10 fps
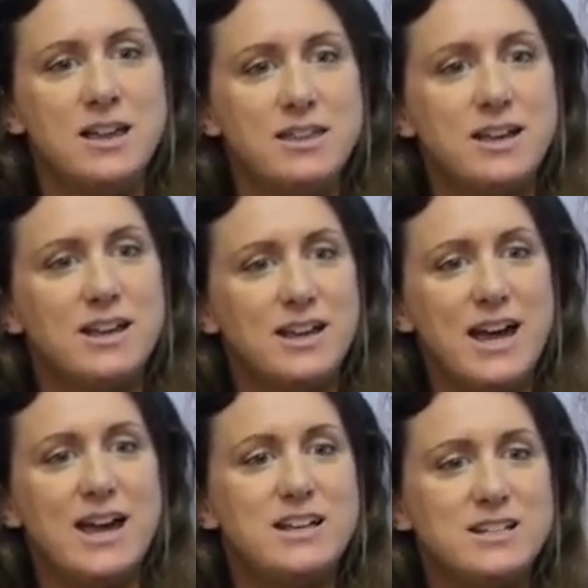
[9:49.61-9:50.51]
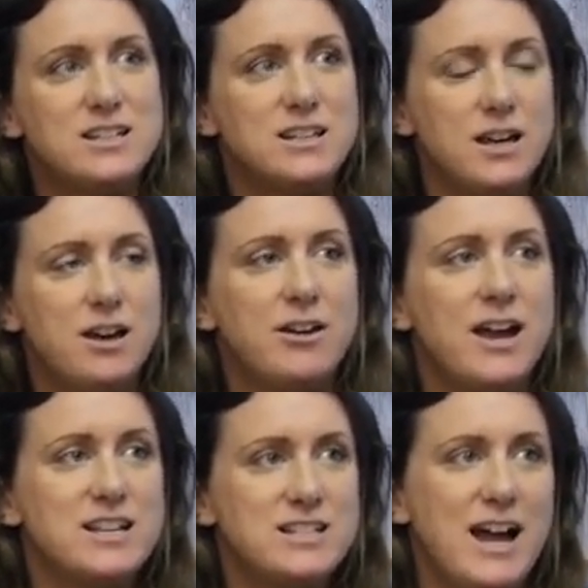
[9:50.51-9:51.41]
that can get into the,
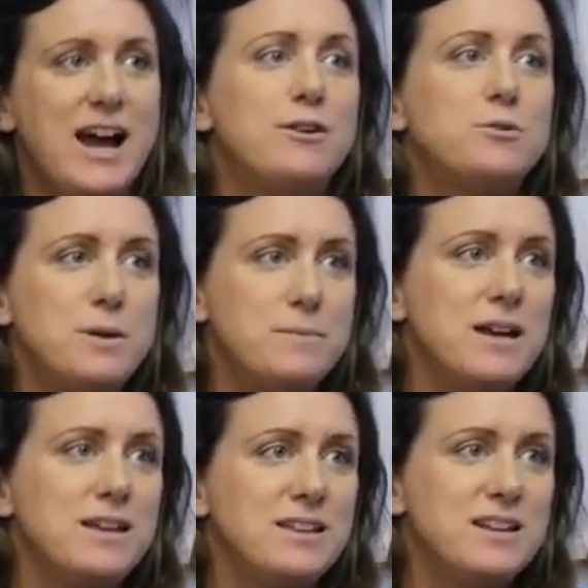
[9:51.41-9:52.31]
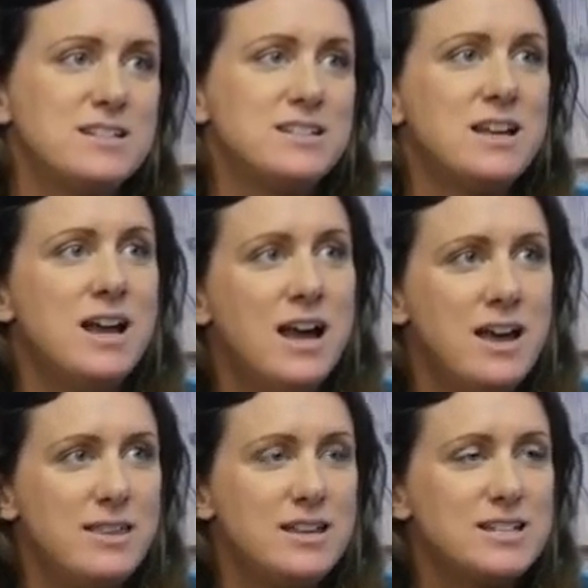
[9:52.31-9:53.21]
okay, so how do we make this
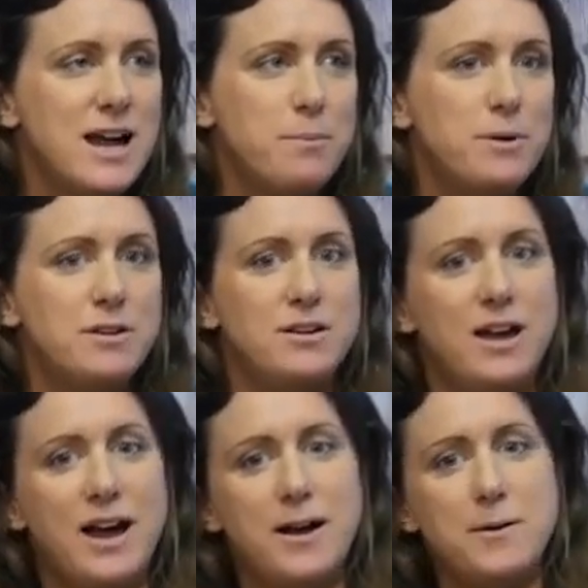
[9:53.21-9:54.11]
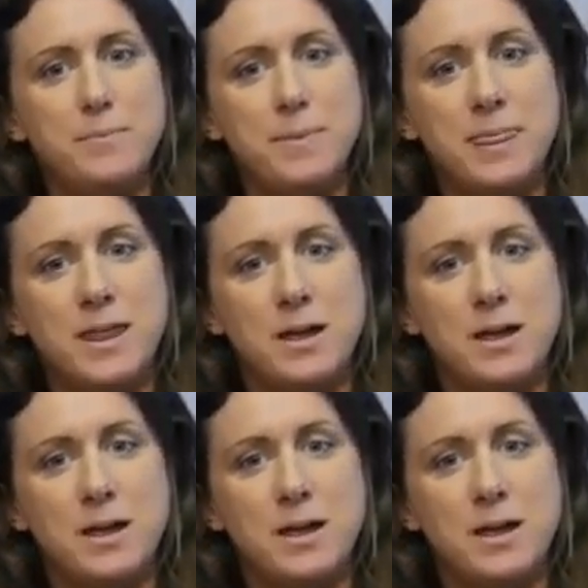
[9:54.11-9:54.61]
happen,